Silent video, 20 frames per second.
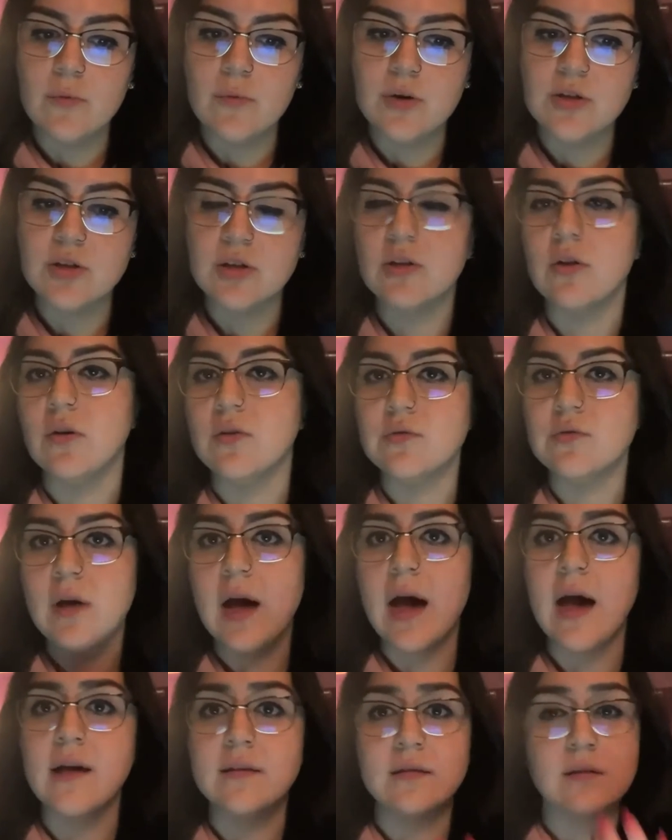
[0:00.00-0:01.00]
which it also
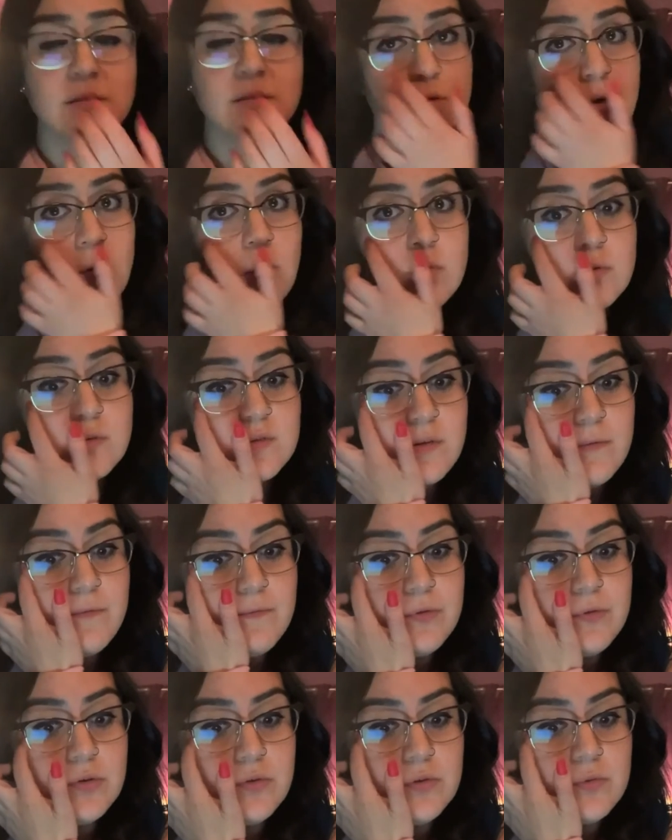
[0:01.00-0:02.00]
has its own
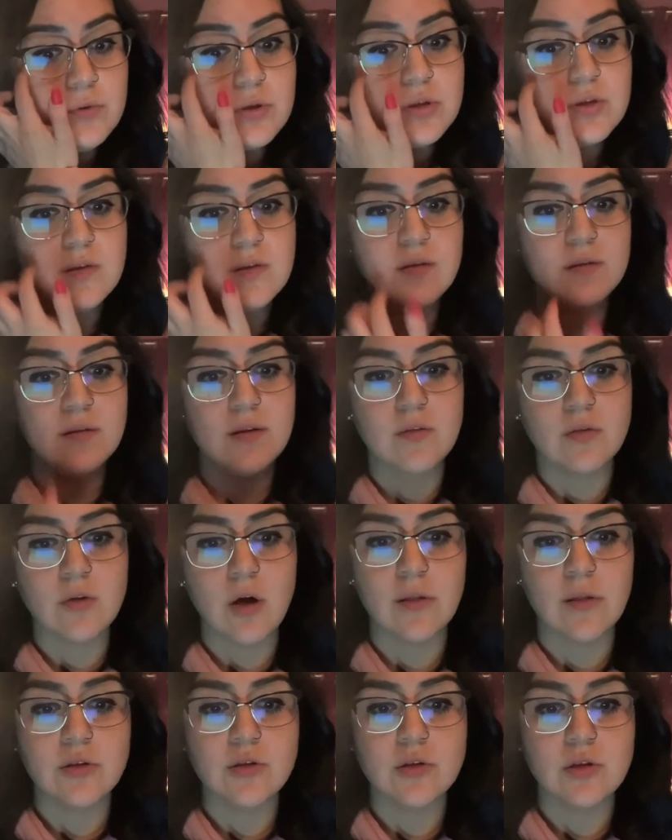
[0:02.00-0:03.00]
subfields, which is
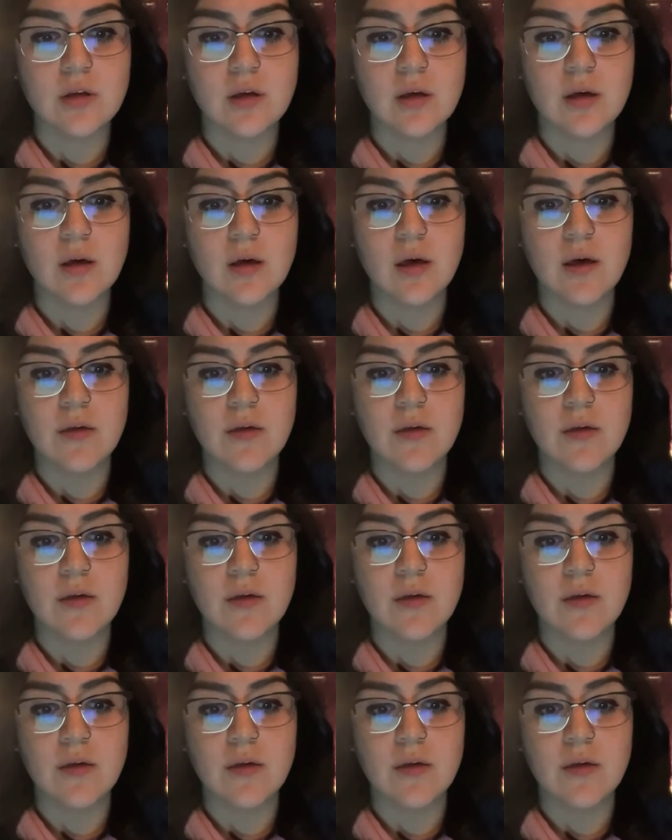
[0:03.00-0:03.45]
ethnology,